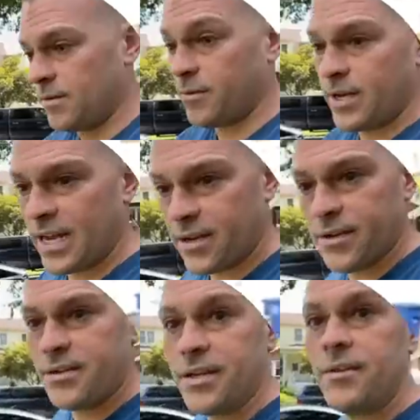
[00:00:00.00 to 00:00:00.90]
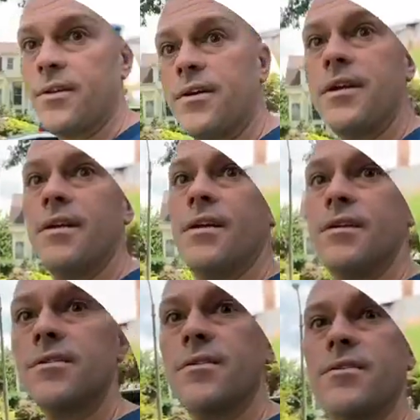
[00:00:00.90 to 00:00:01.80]
but we got a good deal on
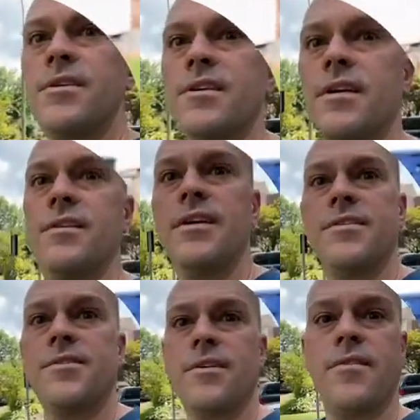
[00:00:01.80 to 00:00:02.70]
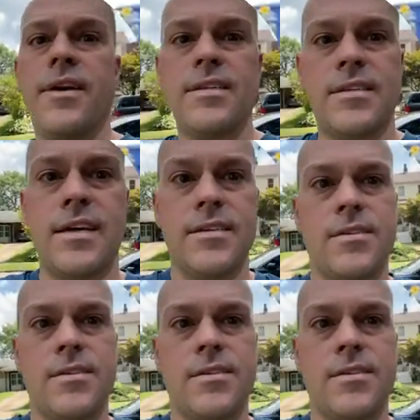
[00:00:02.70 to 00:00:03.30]
it. So there is a condenser on that side.